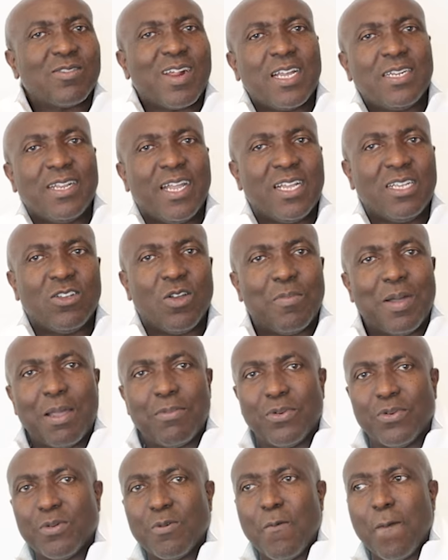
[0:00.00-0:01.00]
right there in your
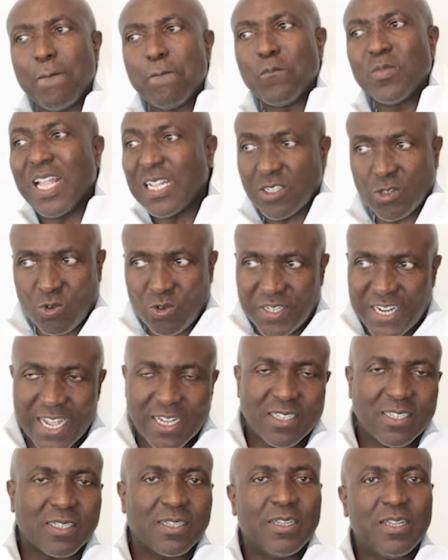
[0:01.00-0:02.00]
Bible. That's good
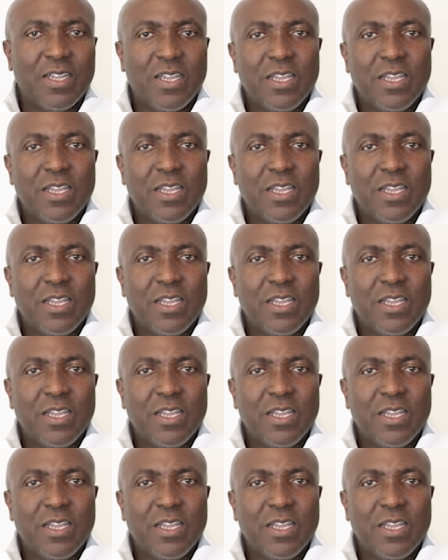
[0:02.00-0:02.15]
debt.